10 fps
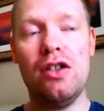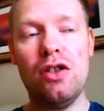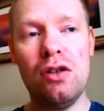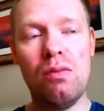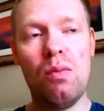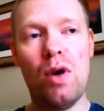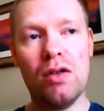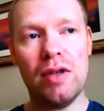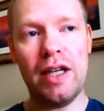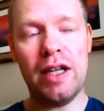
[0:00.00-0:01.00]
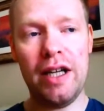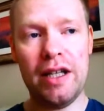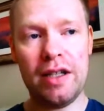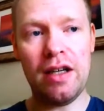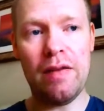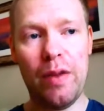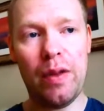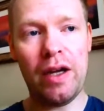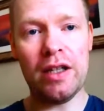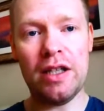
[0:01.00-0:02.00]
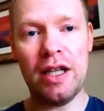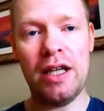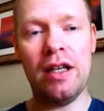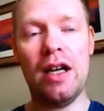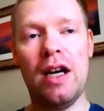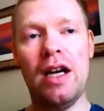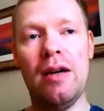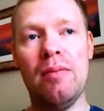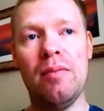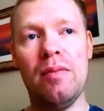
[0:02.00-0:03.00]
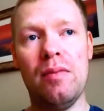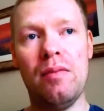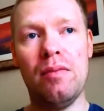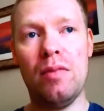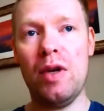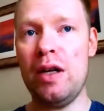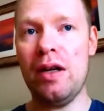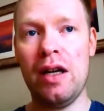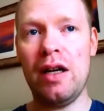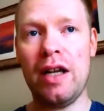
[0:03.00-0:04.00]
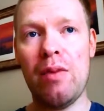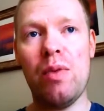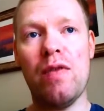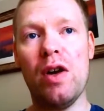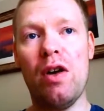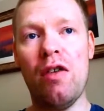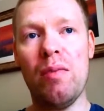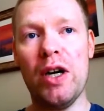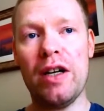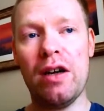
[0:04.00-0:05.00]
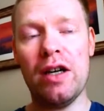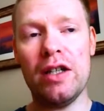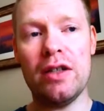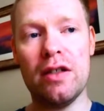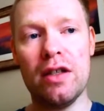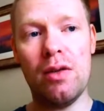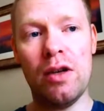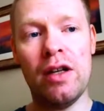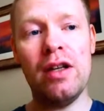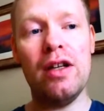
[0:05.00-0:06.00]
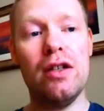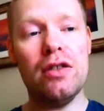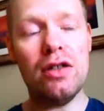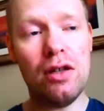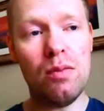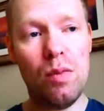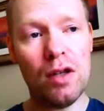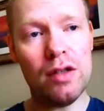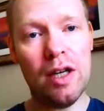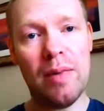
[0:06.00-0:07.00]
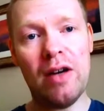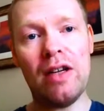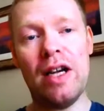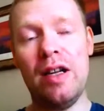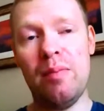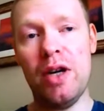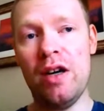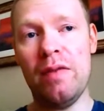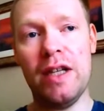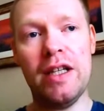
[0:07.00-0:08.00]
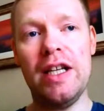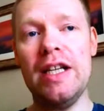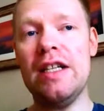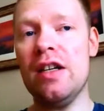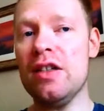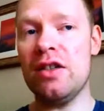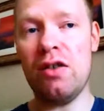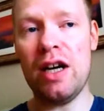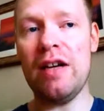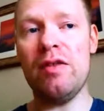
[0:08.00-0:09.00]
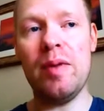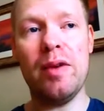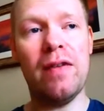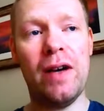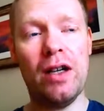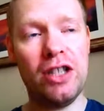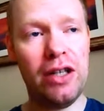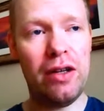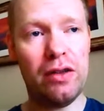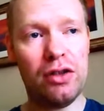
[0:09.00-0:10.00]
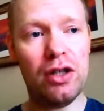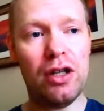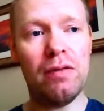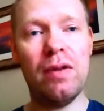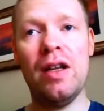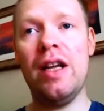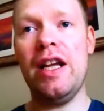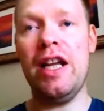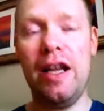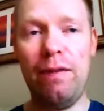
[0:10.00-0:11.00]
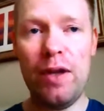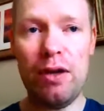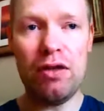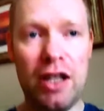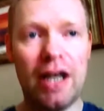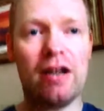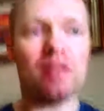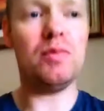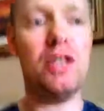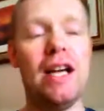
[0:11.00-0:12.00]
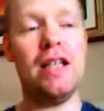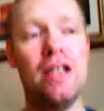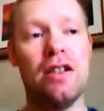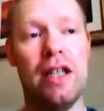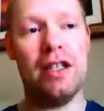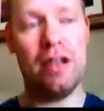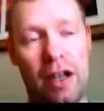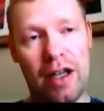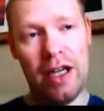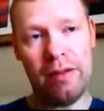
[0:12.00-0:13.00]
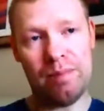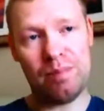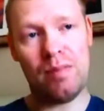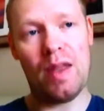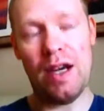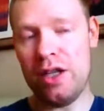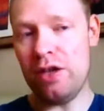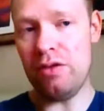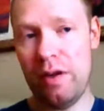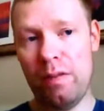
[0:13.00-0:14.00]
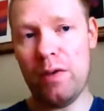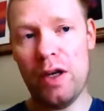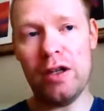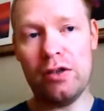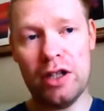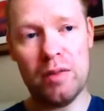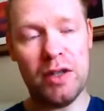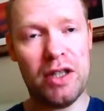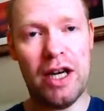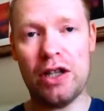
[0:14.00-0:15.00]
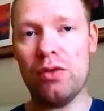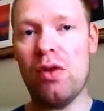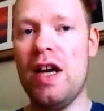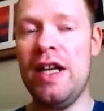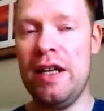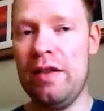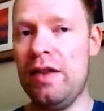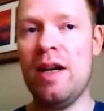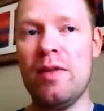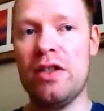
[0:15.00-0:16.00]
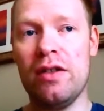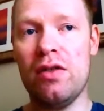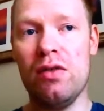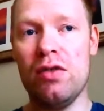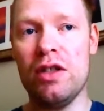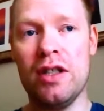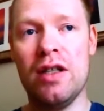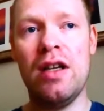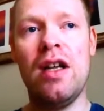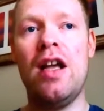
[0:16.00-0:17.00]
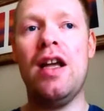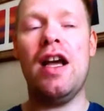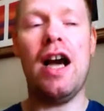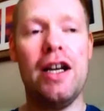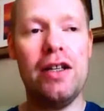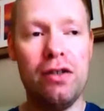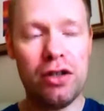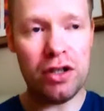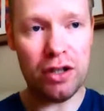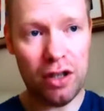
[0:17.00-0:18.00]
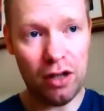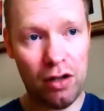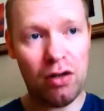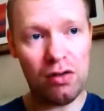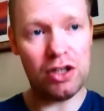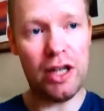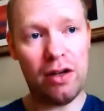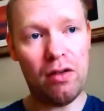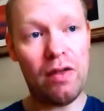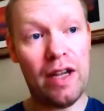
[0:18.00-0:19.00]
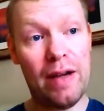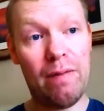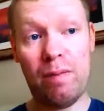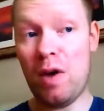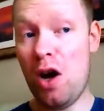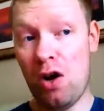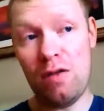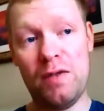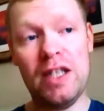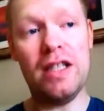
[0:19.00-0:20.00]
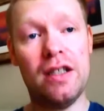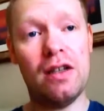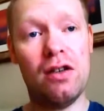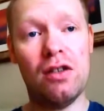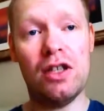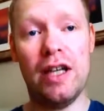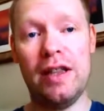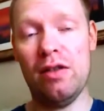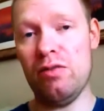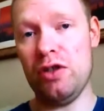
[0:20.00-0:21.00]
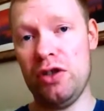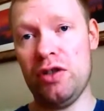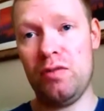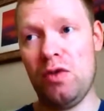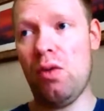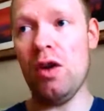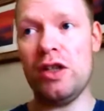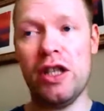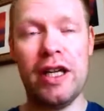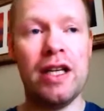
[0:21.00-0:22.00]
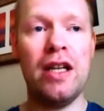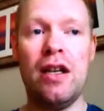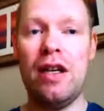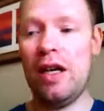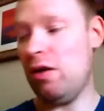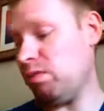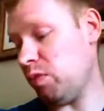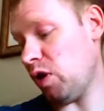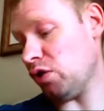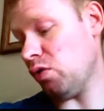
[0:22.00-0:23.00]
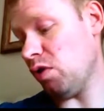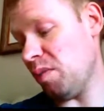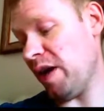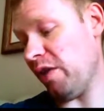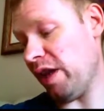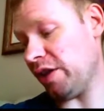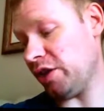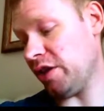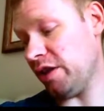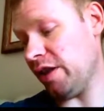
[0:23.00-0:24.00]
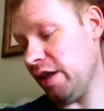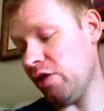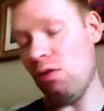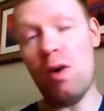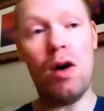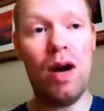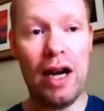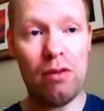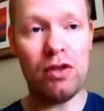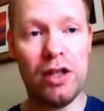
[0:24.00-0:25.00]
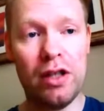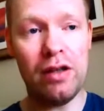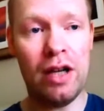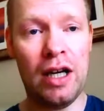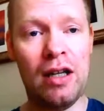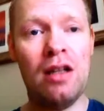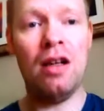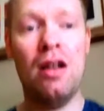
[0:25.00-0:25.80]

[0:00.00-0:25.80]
don't worry. Here's another thing I see, and again with a lot of my clients and so on. Don't worry about getting it perfect. It does not have to be perfect. I'll tell you the truth. If you set up 10 sites, okay, and you didn't follow Christmas Cash or any of the Amazon courses, and you just stuck content on there, half decent content that was just quality, and I'll talk about that just in a little while, how to do that.